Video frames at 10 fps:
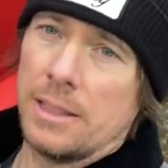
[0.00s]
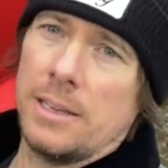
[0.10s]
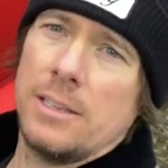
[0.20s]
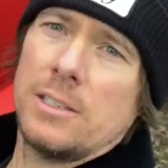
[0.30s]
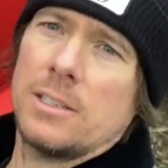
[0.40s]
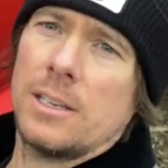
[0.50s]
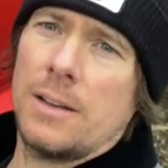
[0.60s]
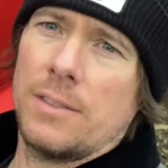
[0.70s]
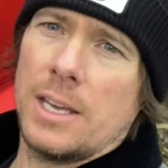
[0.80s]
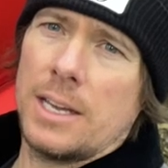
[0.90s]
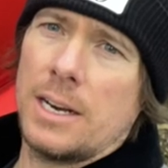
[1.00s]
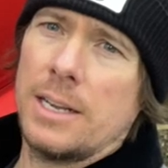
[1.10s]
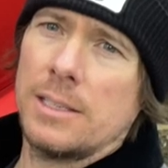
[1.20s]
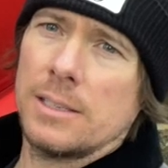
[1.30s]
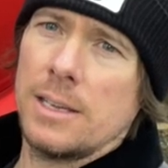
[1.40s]
These just have the
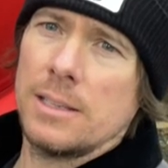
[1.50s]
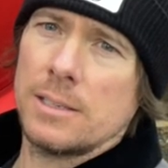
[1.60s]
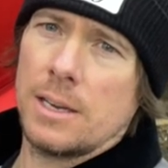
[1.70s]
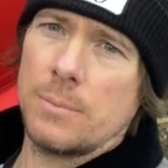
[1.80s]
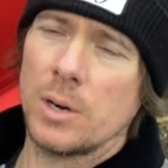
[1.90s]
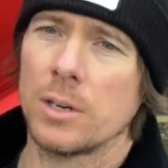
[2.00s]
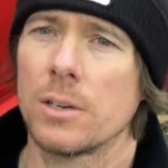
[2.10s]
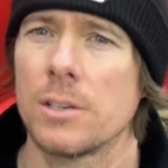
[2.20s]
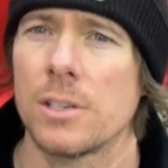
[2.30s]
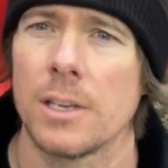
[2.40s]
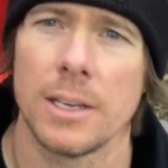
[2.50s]
headlights and the side markers,